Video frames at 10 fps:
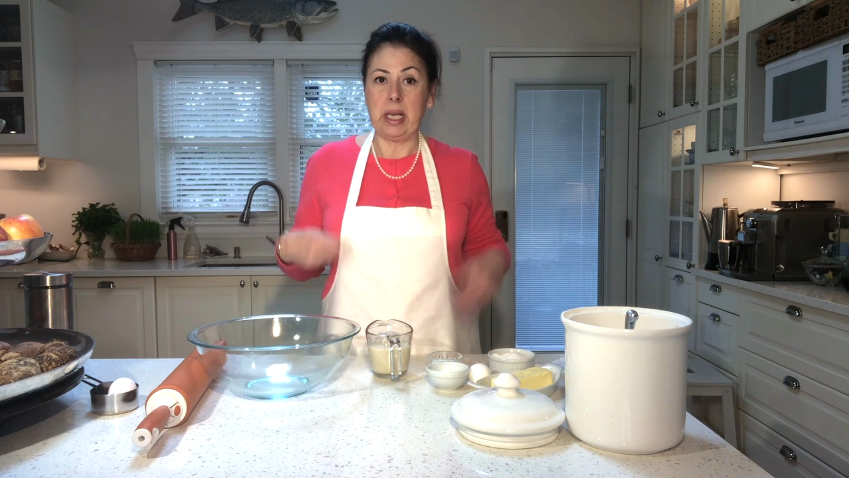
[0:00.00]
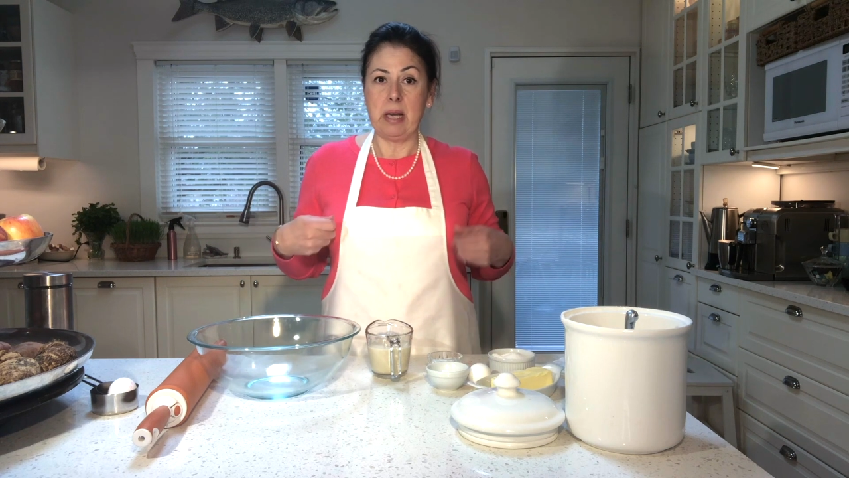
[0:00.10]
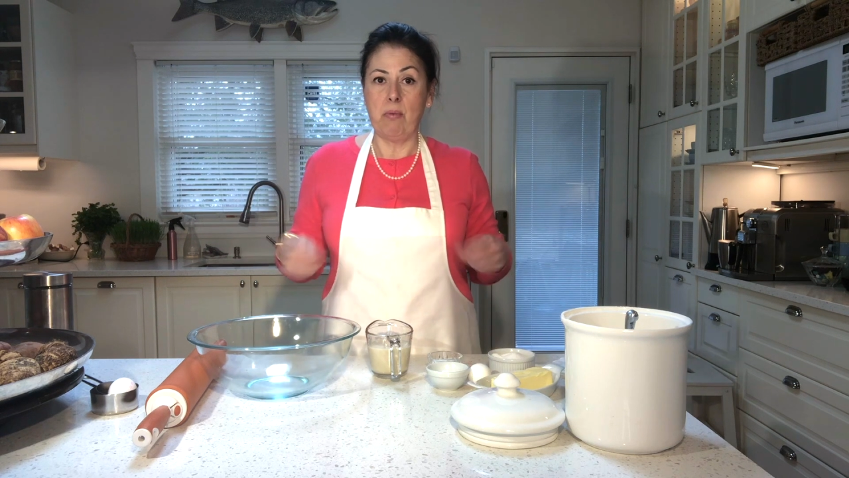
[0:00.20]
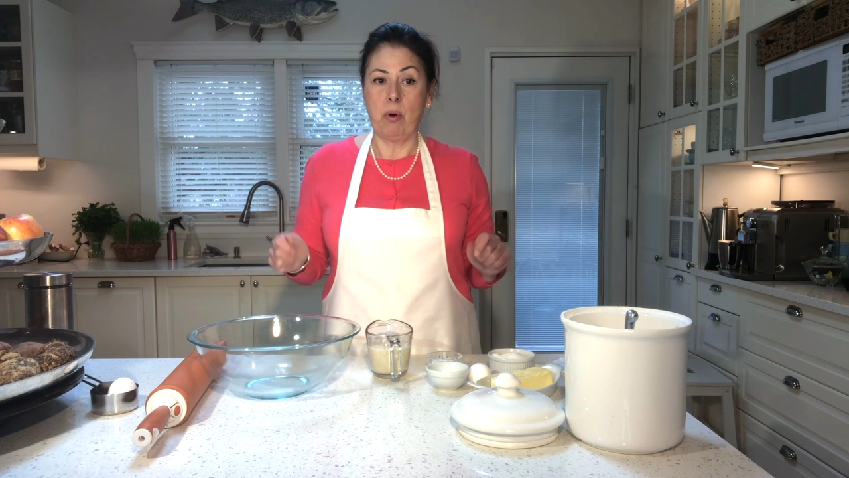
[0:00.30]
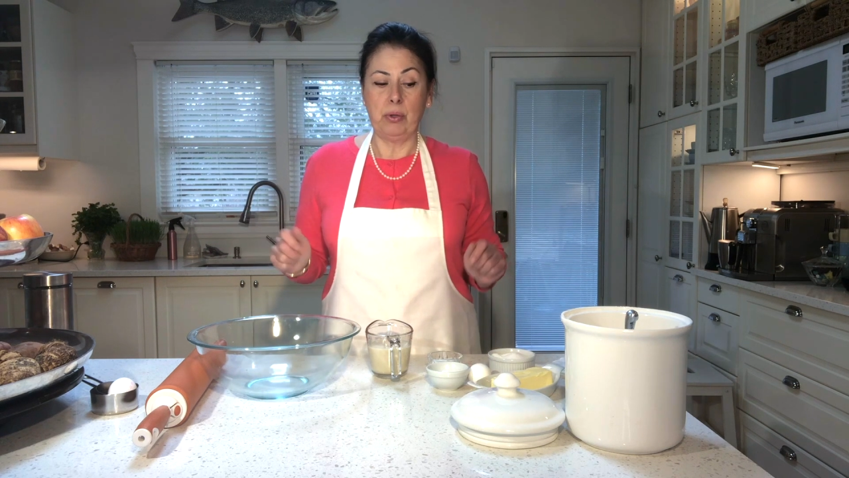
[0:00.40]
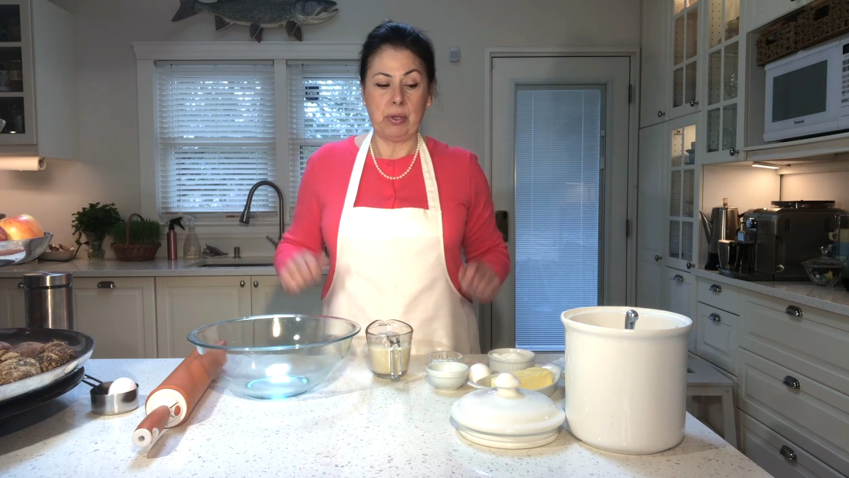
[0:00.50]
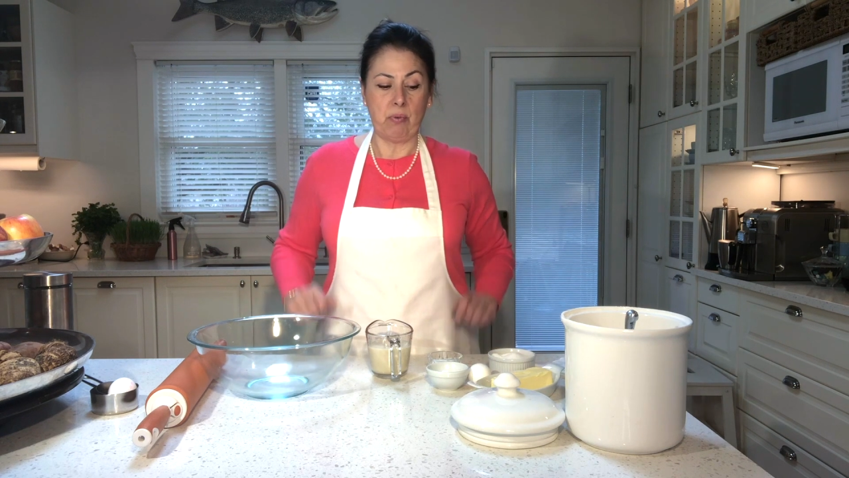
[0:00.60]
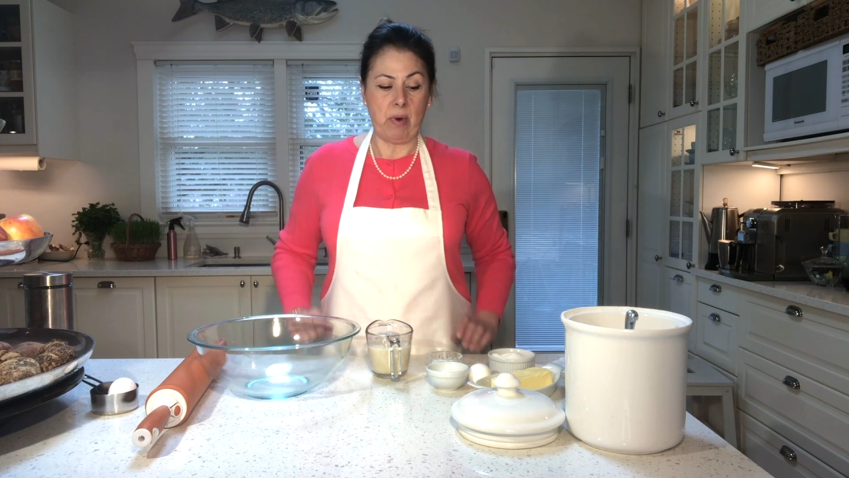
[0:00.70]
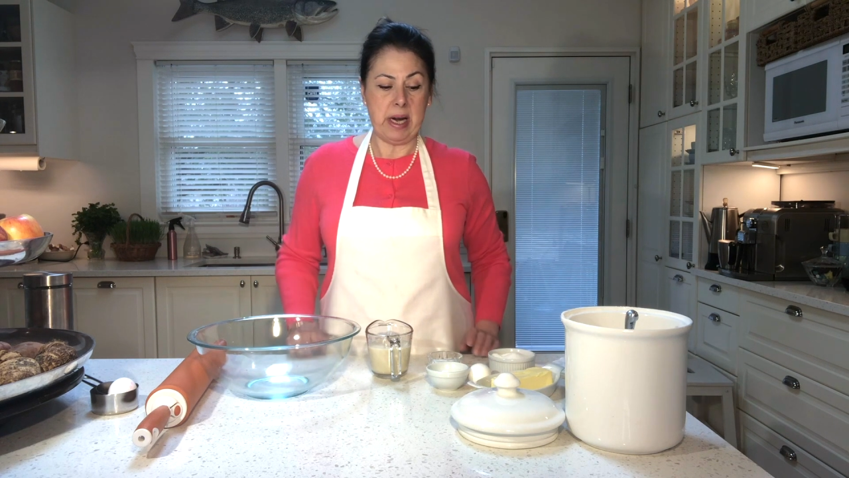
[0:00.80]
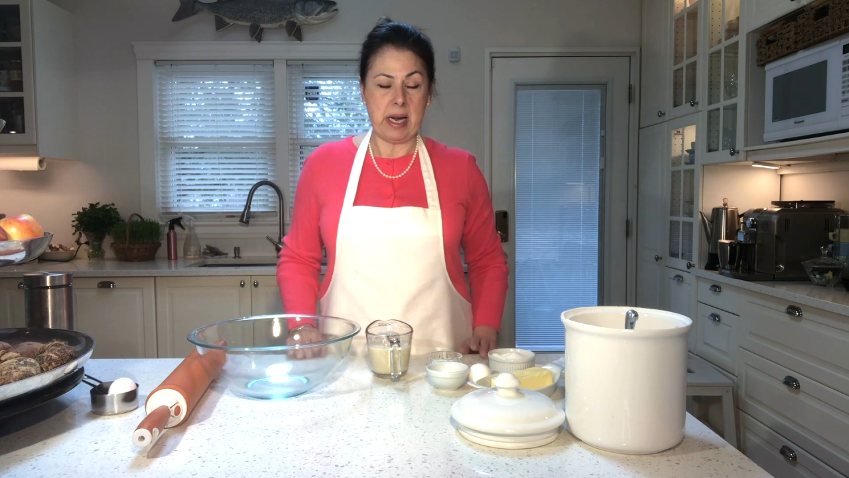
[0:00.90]
He rolls it
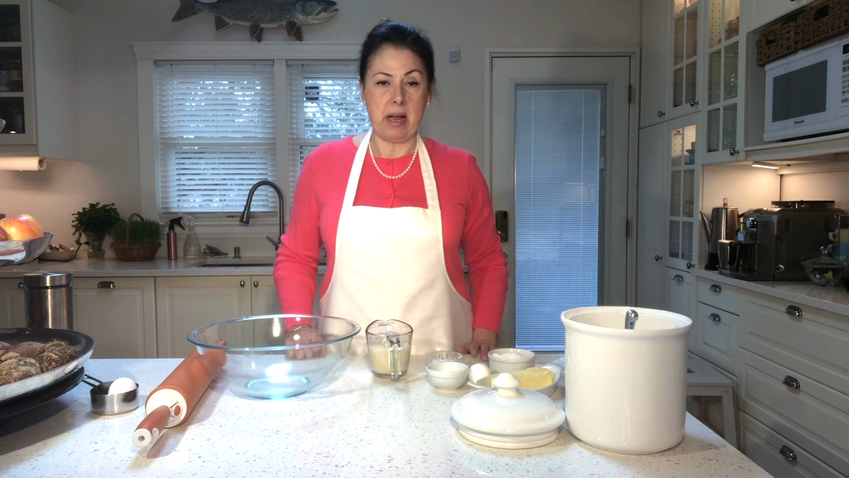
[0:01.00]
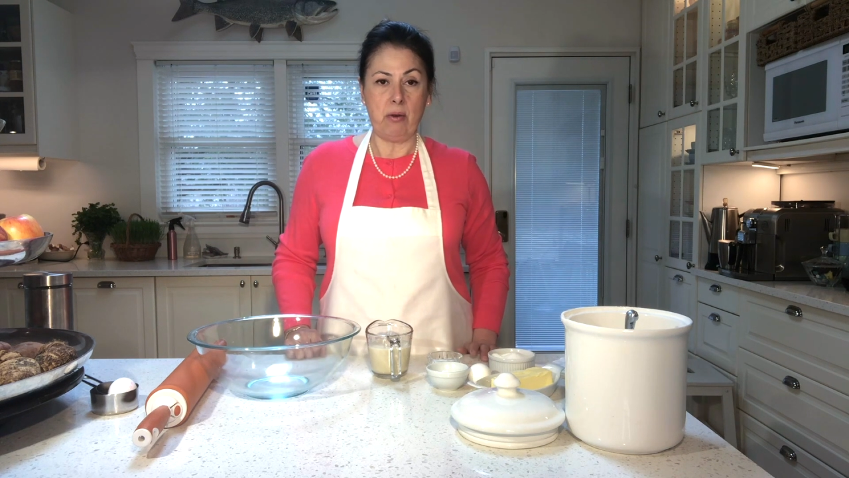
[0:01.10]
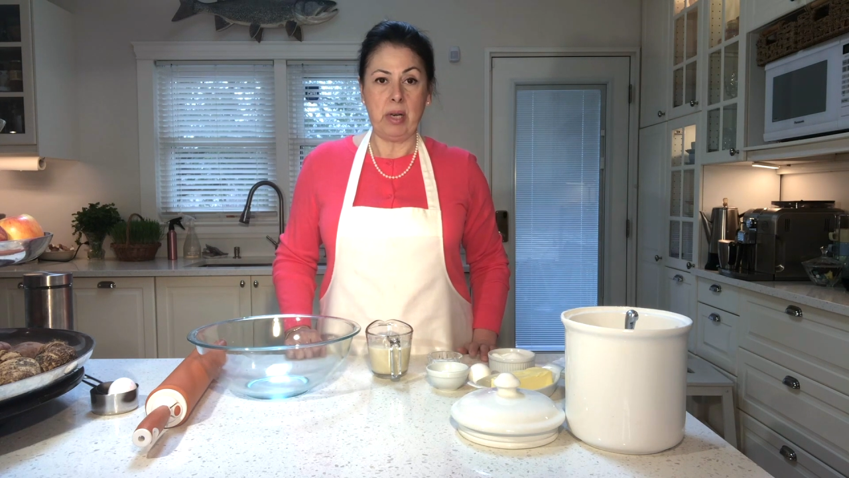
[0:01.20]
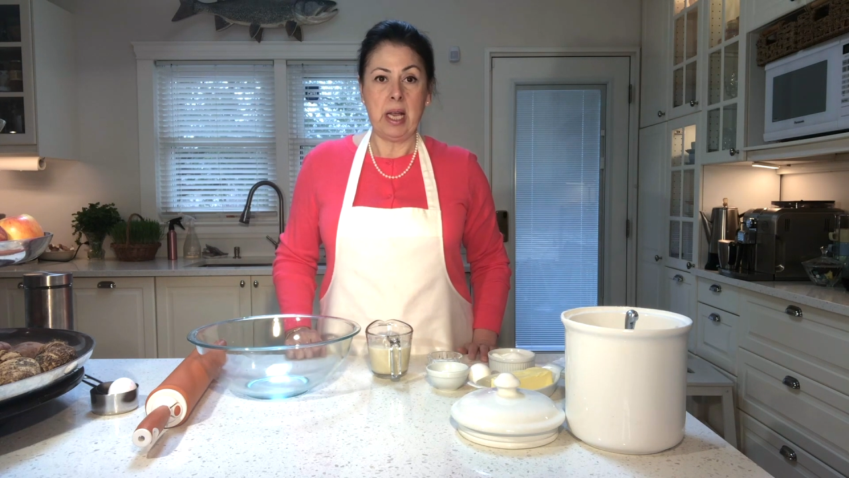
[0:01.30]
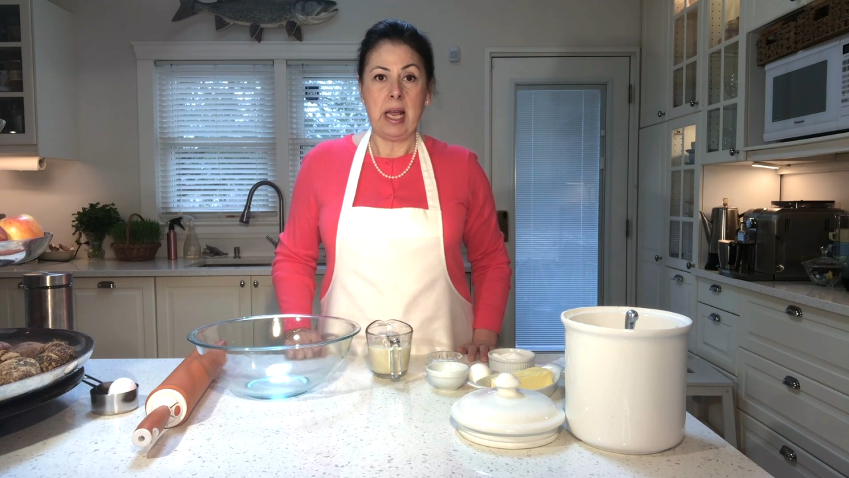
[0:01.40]
right out